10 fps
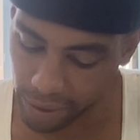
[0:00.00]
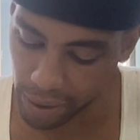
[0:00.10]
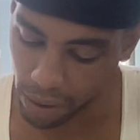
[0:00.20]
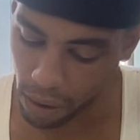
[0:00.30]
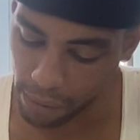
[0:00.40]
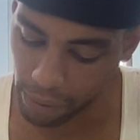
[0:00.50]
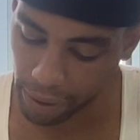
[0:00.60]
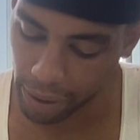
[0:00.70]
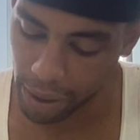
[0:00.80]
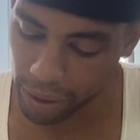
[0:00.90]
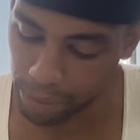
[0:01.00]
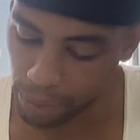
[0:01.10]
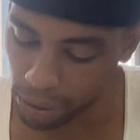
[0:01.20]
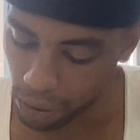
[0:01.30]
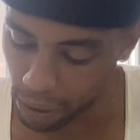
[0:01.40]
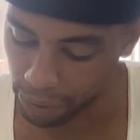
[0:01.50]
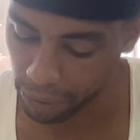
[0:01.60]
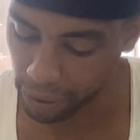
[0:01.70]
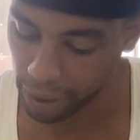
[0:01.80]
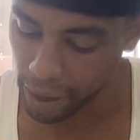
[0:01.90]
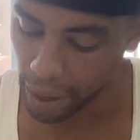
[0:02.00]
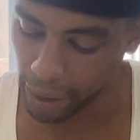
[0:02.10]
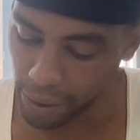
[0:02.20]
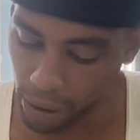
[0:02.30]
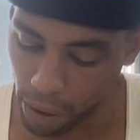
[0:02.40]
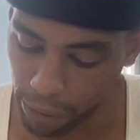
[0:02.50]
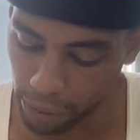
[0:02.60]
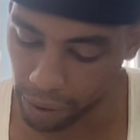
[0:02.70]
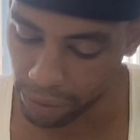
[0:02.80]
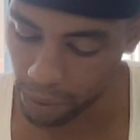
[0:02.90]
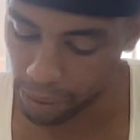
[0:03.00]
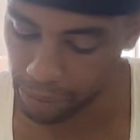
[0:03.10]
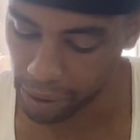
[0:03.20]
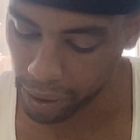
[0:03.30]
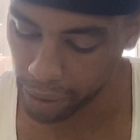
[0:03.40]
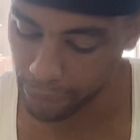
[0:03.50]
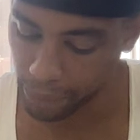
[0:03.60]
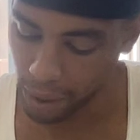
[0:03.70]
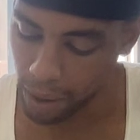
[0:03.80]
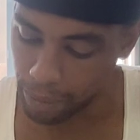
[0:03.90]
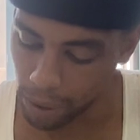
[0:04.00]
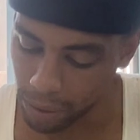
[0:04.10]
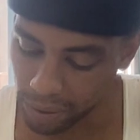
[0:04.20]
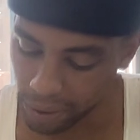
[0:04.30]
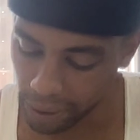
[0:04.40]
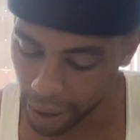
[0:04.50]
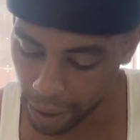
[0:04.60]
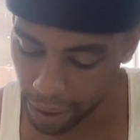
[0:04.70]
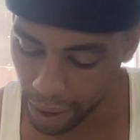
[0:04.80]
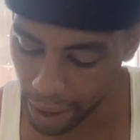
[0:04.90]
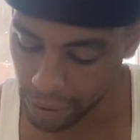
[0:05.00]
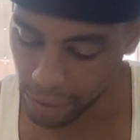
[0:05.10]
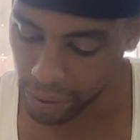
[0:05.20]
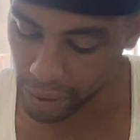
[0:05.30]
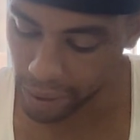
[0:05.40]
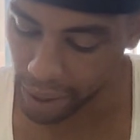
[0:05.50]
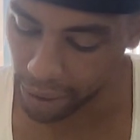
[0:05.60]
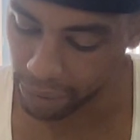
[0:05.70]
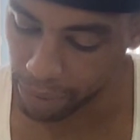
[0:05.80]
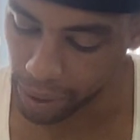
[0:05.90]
the sin offering, the burnt offering, and the offering of well being. Moses and Aaron entered the tent of